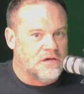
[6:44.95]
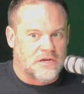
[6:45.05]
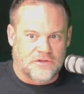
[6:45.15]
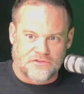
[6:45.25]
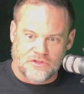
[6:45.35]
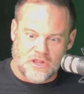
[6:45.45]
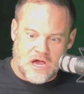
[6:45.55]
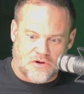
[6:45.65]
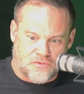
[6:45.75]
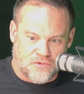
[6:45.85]
And he's in the
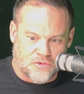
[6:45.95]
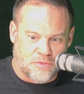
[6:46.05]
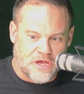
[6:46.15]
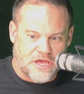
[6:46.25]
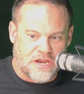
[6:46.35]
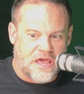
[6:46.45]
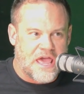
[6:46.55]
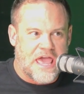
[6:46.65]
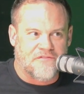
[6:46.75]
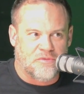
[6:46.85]
locker room and
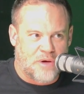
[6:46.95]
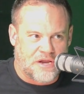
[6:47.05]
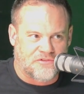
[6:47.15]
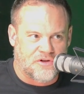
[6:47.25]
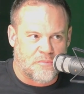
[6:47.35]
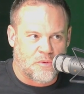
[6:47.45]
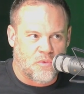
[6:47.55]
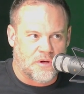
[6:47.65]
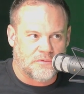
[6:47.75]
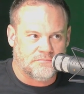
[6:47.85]
everybody's a number one.